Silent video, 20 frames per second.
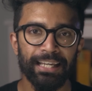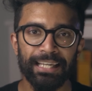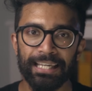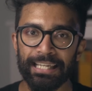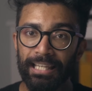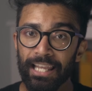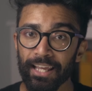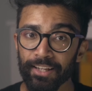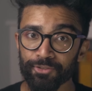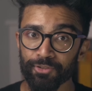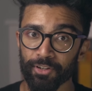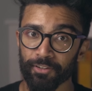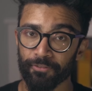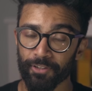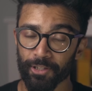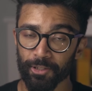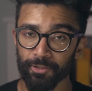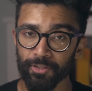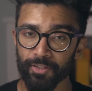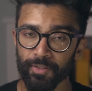Electric
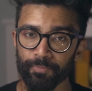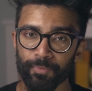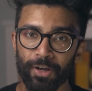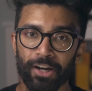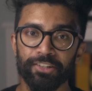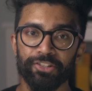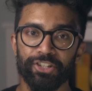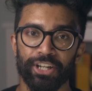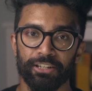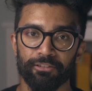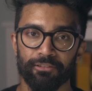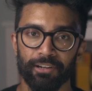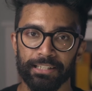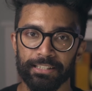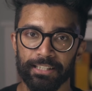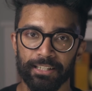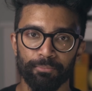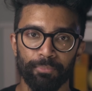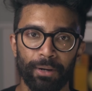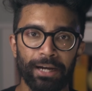fields are
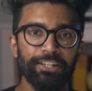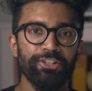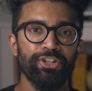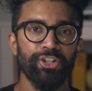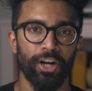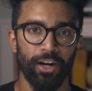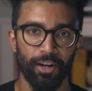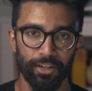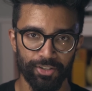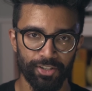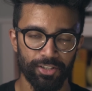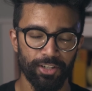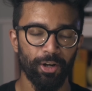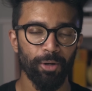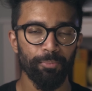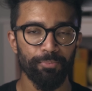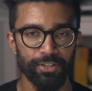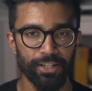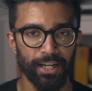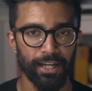generated by charged
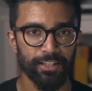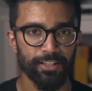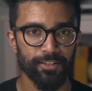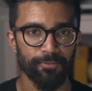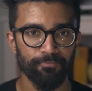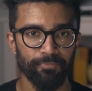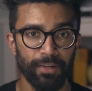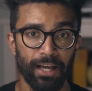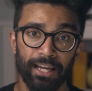objects,